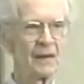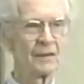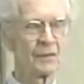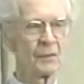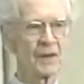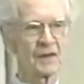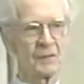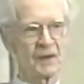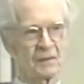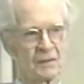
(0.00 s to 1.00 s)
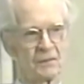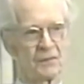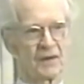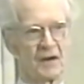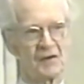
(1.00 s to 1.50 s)
But what, is, what
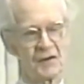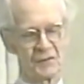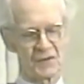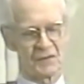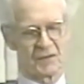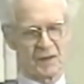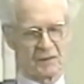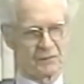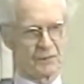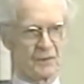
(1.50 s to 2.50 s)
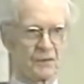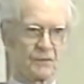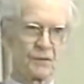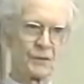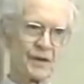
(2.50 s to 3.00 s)
philosophers have done for
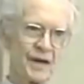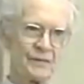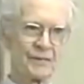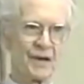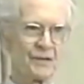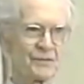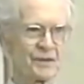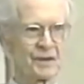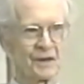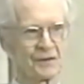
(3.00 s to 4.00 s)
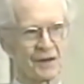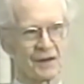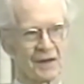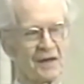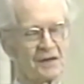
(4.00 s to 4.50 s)
two and a half thousand years at
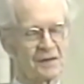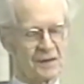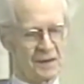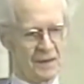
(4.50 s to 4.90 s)
least